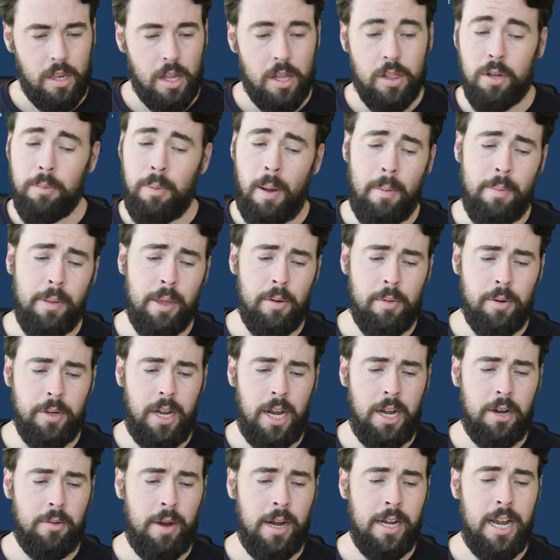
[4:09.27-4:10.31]
They're populating with
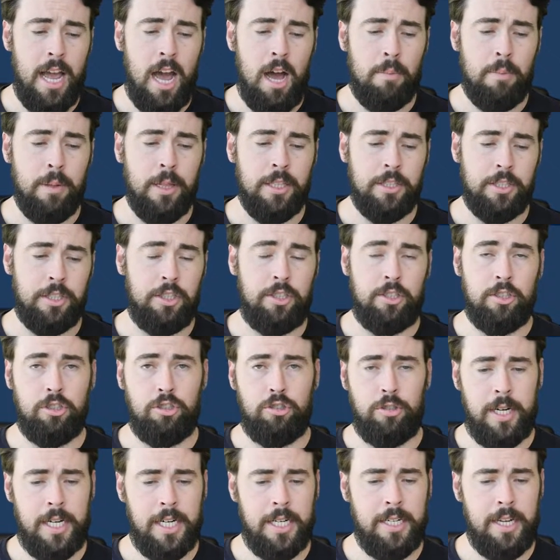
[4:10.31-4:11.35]
data right now, but this is just
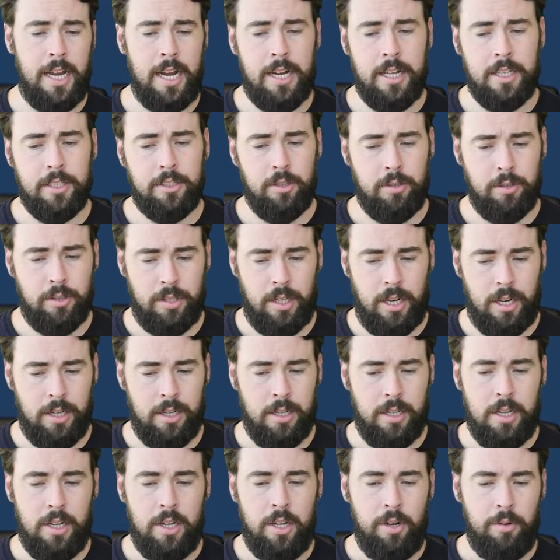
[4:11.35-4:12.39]
training data, so it's not
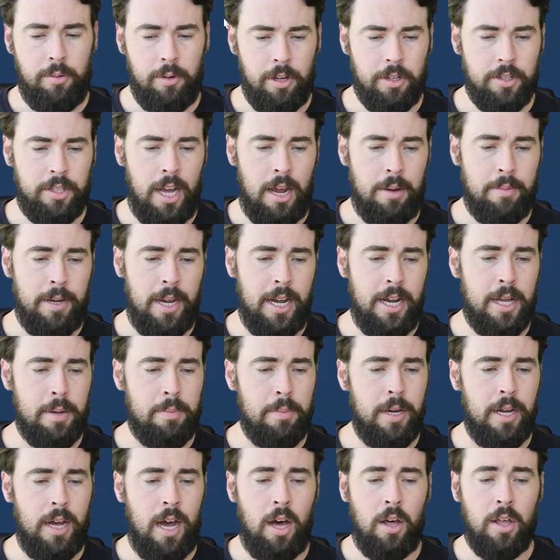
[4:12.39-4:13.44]
real-time data.
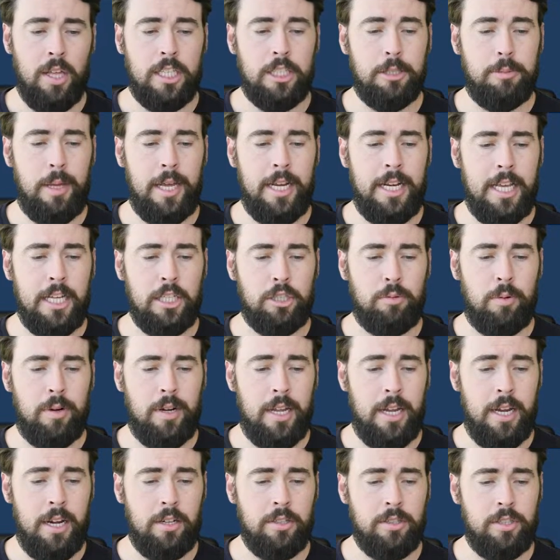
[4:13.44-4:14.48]
But I'll explain each one
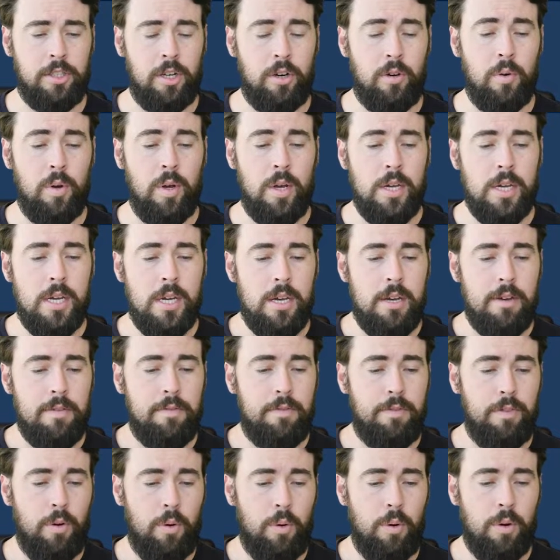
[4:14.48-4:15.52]
here. So
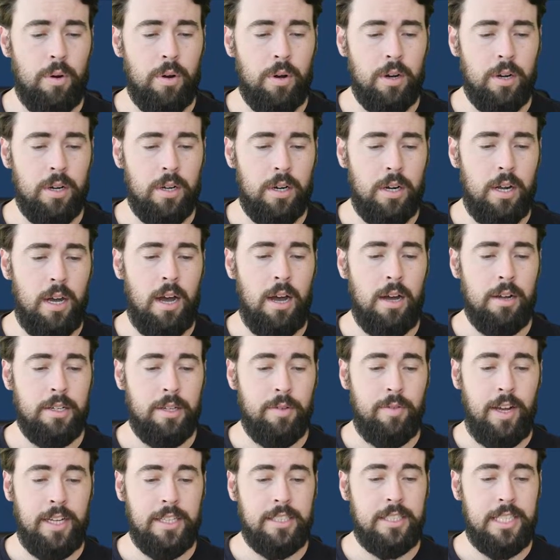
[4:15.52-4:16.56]
for
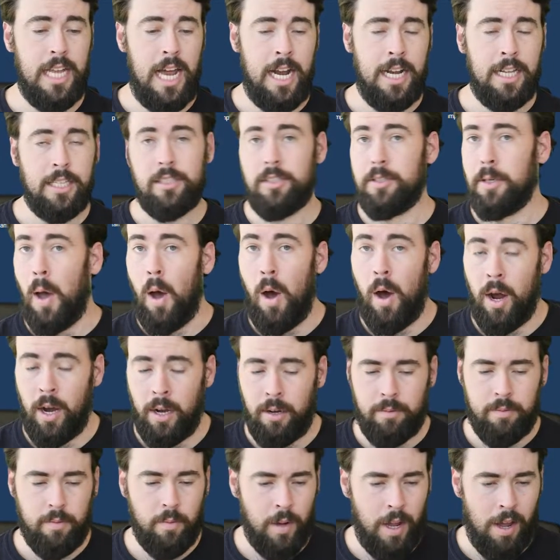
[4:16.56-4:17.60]
device status
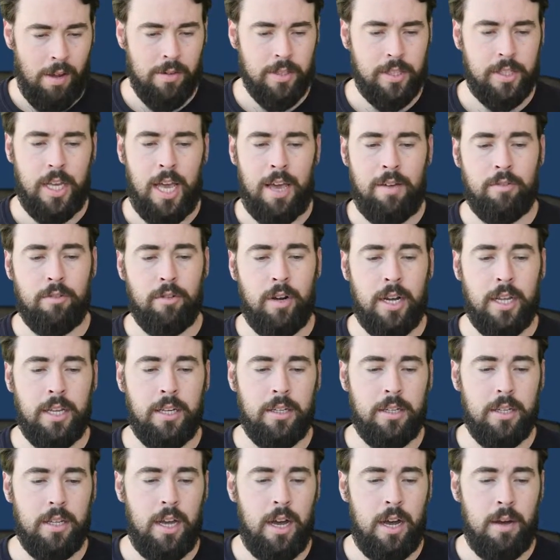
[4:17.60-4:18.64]
on, we obviously have it
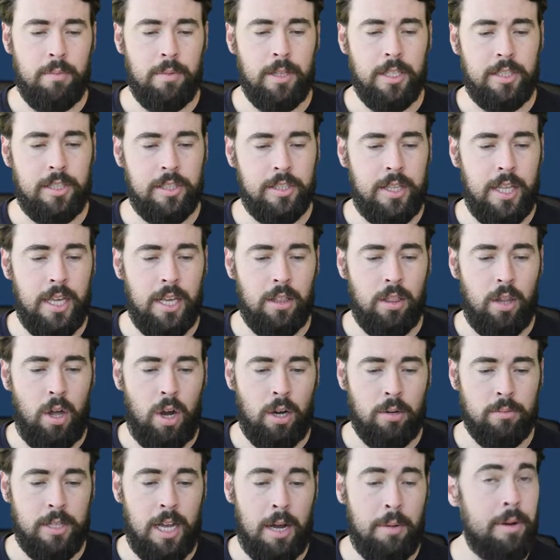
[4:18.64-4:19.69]
running. This is the
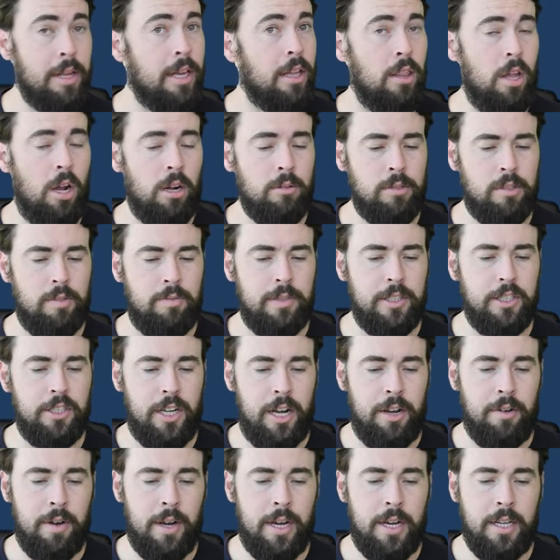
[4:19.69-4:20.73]
alarms, how many alarms have been
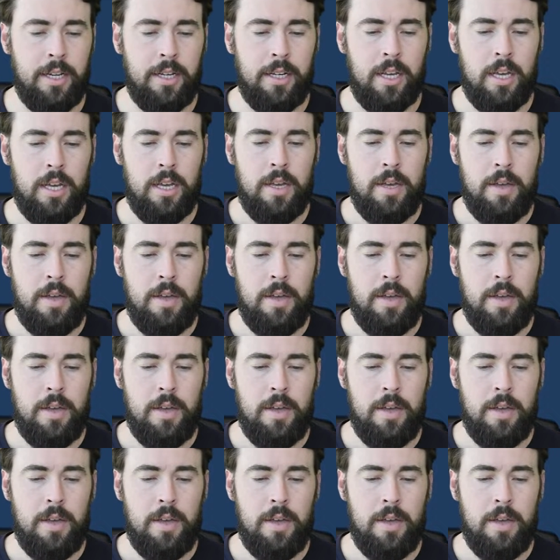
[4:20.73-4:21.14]
generated.